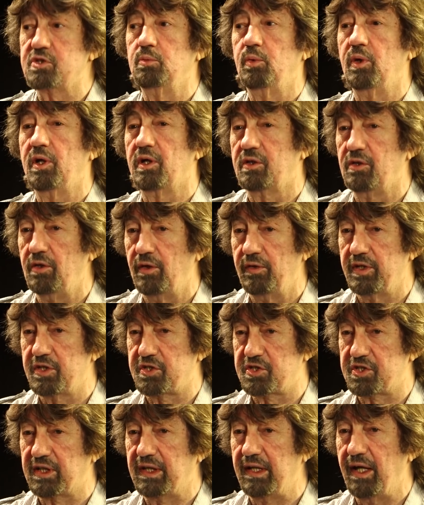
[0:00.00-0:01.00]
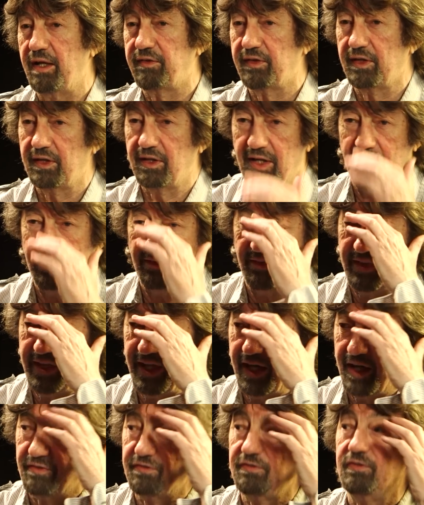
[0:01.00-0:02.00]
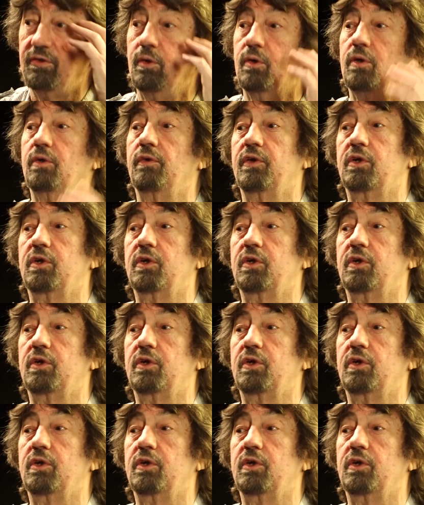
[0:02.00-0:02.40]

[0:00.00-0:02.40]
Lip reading: to work on this together. And therefore,